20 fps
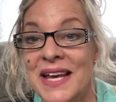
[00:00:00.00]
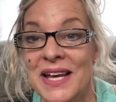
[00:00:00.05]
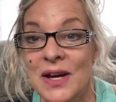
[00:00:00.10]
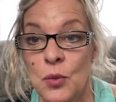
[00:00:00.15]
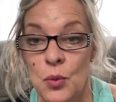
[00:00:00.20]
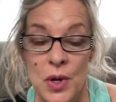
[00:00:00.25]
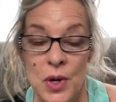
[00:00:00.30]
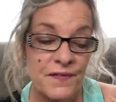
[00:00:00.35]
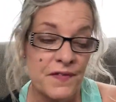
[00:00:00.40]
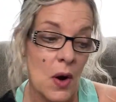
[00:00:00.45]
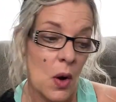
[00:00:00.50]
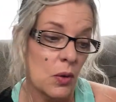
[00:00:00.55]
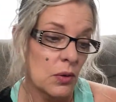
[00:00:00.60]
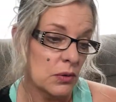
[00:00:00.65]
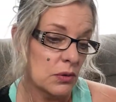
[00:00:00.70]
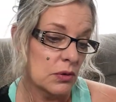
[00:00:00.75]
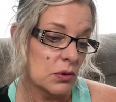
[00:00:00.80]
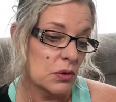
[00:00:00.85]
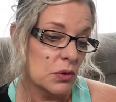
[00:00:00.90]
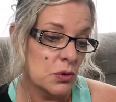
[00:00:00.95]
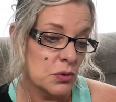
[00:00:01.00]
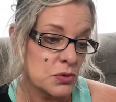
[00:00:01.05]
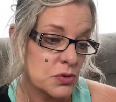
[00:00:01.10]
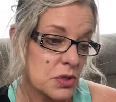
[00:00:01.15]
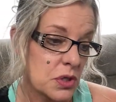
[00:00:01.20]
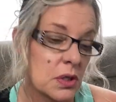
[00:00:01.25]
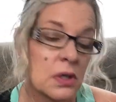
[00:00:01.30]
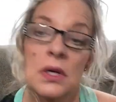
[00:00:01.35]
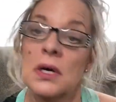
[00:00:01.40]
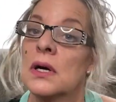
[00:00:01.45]
We vote who's
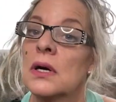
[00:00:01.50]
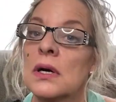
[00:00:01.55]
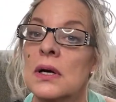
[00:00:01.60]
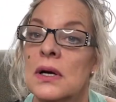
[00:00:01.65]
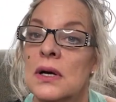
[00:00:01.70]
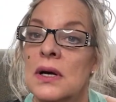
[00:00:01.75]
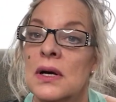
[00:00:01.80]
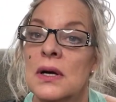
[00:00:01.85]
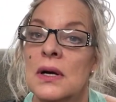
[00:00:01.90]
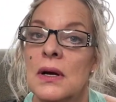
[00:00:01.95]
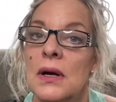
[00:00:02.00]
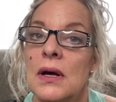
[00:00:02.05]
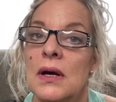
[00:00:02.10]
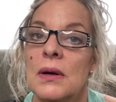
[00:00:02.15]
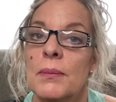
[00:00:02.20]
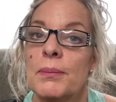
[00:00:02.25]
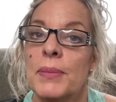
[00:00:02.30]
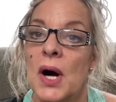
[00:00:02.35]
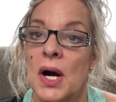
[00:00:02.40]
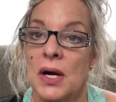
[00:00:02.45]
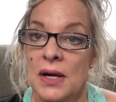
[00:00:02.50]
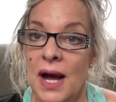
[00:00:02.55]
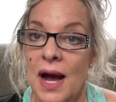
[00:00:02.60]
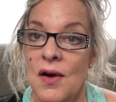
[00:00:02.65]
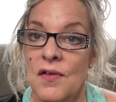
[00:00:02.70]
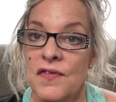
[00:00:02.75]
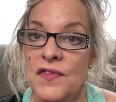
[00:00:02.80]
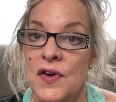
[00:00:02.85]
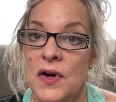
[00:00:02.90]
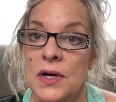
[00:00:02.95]
going to punk
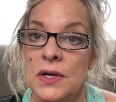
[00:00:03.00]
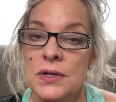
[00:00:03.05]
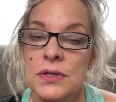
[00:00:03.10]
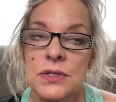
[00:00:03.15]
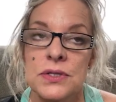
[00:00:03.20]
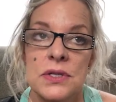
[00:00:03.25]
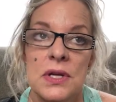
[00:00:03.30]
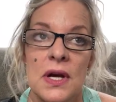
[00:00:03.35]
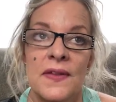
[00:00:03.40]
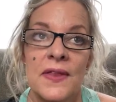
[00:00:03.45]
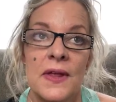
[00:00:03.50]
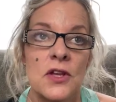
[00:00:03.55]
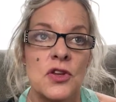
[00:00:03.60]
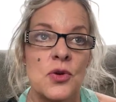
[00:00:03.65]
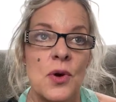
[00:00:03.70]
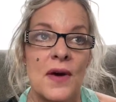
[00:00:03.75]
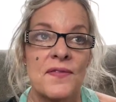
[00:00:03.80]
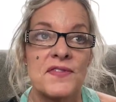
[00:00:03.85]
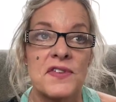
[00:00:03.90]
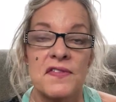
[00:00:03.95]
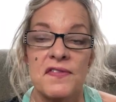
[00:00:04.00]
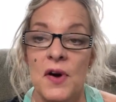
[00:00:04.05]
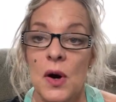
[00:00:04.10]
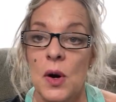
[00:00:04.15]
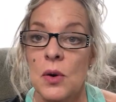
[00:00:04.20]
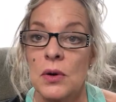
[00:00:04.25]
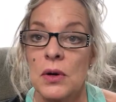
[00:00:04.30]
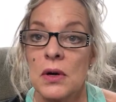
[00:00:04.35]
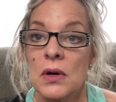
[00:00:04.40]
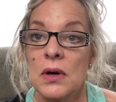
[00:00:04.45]
out first, and then you have to
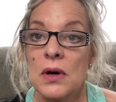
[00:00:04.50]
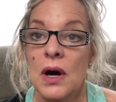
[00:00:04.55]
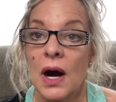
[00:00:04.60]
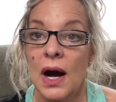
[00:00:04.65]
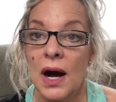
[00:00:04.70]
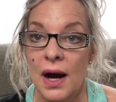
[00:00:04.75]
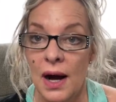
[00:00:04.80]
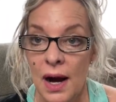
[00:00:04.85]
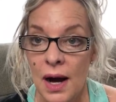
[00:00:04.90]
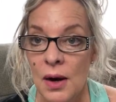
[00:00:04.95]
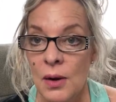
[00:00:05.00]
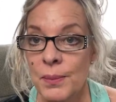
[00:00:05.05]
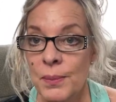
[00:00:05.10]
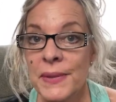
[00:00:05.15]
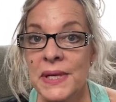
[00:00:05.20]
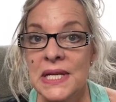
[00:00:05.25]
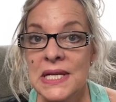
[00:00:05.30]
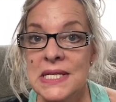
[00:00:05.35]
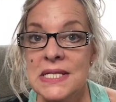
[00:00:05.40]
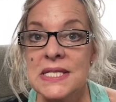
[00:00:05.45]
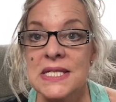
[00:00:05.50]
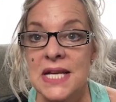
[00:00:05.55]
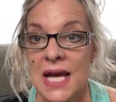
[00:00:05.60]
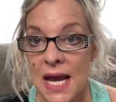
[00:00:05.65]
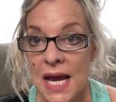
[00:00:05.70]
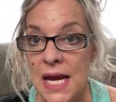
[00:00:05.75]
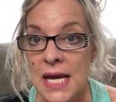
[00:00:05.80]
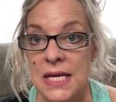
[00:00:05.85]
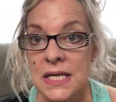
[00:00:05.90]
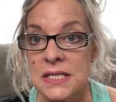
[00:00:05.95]
vote how many
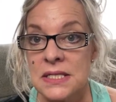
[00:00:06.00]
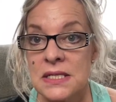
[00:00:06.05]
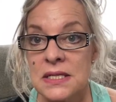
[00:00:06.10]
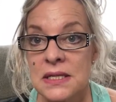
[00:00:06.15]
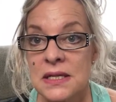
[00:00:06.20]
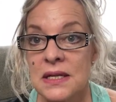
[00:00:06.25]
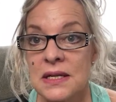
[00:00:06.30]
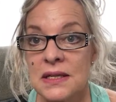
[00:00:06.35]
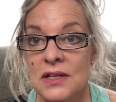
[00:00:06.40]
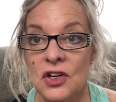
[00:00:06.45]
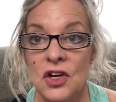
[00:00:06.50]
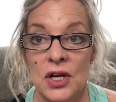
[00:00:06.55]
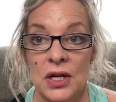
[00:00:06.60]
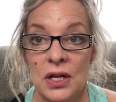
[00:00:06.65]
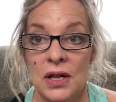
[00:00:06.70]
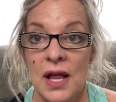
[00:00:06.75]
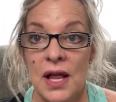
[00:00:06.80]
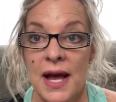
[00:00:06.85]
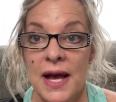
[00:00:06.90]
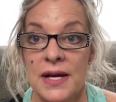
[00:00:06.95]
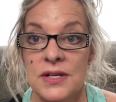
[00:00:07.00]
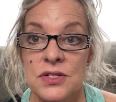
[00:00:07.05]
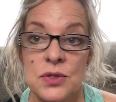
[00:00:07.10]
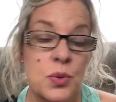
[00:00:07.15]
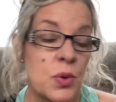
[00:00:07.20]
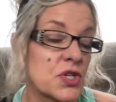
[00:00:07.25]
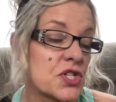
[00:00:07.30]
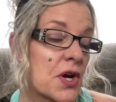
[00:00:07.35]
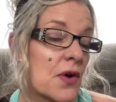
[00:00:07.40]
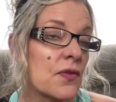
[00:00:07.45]
days they're going to last.
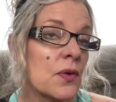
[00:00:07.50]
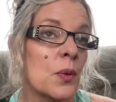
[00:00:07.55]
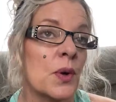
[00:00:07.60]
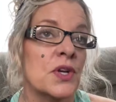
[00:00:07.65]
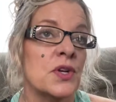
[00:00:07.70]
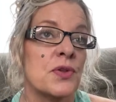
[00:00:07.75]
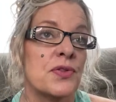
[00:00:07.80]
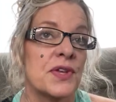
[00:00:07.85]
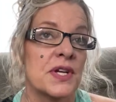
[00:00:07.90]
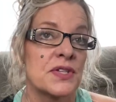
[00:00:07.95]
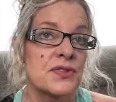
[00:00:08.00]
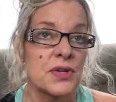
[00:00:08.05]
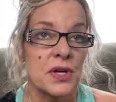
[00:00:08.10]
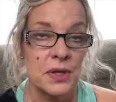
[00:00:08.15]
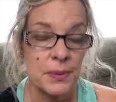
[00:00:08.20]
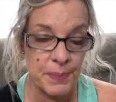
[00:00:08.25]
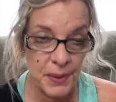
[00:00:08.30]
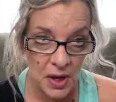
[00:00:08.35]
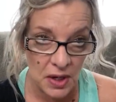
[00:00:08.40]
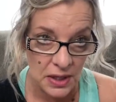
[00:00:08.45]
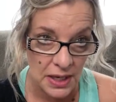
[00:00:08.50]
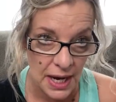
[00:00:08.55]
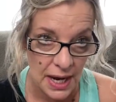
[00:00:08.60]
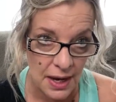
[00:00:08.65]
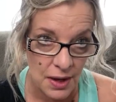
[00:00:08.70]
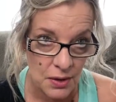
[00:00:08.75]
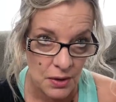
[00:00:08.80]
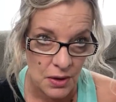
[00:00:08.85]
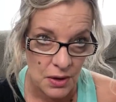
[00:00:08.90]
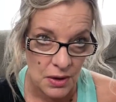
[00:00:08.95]
Whichever one you think's going to punk
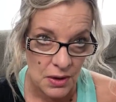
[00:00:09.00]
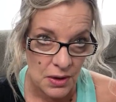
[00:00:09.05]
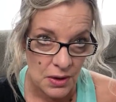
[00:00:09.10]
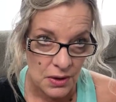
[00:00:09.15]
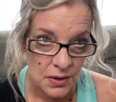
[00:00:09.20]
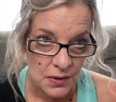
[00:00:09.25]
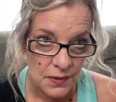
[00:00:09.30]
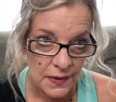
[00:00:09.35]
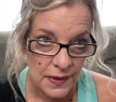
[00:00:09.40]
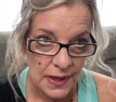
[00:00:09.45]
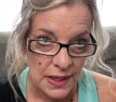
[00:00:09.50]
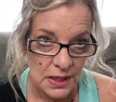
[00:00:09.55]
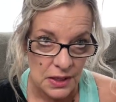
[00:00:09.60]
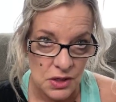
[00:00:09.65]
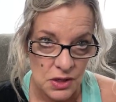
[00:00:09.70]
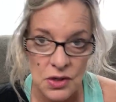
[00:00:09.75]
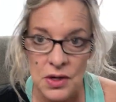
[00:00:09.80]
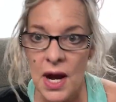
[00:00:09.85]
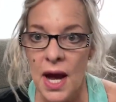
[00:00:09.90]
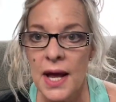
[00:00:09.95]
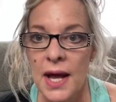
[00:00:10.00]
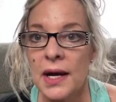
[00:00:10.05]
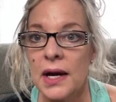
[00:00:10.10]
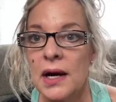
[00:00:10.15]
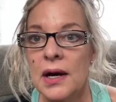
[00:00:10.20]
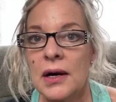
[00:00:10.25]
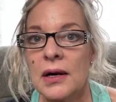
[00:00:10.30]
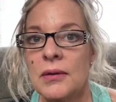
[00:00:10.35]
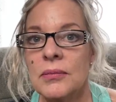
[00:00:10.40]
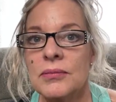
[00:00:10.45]
out, you got
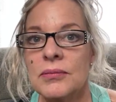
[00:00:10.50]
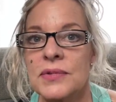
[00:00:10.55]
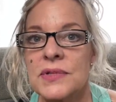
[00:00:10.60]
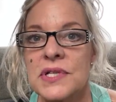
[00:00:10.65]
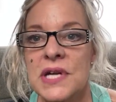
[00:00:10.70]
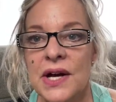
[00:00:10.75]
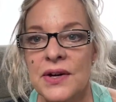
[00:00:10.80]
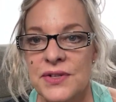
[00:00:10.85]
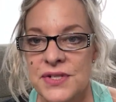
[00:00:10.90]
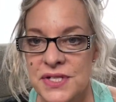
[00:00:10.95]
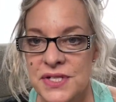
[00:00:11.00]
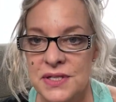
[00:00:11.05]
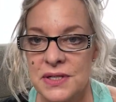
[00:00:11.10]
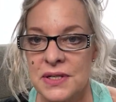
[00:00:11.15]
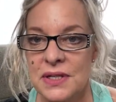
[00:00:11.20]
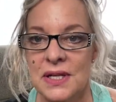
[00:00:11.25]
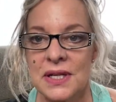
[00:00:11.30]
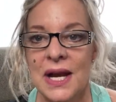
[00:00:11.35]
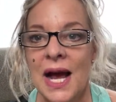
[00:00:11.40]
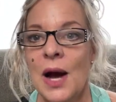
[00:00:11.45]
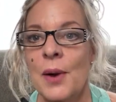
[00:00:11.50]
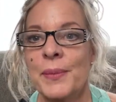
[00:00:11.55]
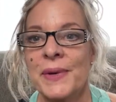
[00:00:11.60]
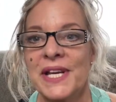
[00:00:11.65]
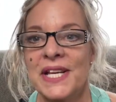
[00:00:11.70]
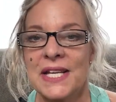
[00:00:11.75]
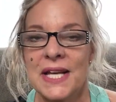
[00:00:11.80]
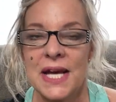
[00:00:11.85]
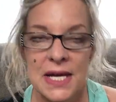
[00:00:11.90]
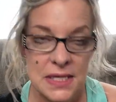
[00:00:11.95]
to tell us in how
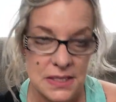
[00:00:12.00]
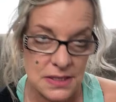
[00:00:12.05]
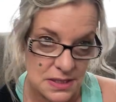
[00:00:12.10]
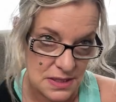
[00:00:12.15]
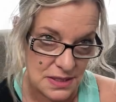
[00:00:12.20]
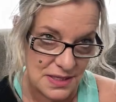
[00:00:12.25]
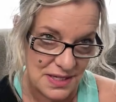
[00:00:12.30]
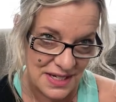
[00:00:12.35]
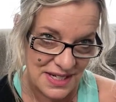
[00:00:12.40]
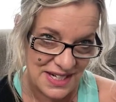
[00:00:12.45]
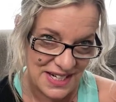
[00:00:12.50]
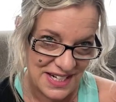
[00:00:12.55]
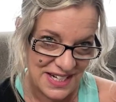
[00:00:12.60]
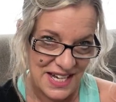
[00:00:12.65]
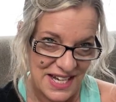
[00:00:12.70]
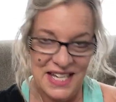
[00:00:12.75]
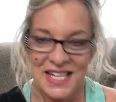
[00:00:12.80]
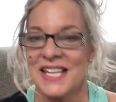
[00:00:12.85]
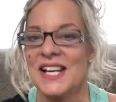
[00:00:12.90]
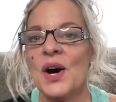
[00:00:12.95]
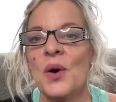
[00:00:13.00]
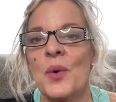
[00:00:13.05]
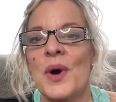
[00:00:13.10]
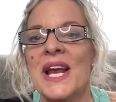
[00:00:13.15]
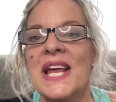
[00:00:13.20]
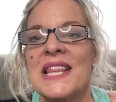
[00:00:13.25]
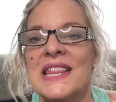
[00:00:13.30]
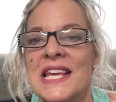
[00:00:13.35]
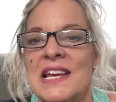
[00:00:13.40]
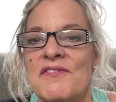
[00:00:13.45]
many days. You don't win
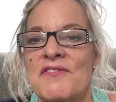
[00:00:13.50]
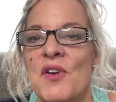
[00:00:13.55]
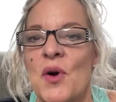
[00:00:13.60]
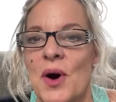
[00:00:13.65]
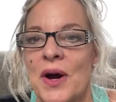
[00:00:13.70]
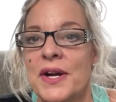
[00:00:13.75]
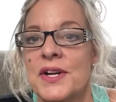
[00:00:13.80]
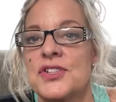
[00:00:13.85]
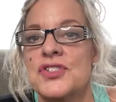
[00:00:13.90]
anything for it.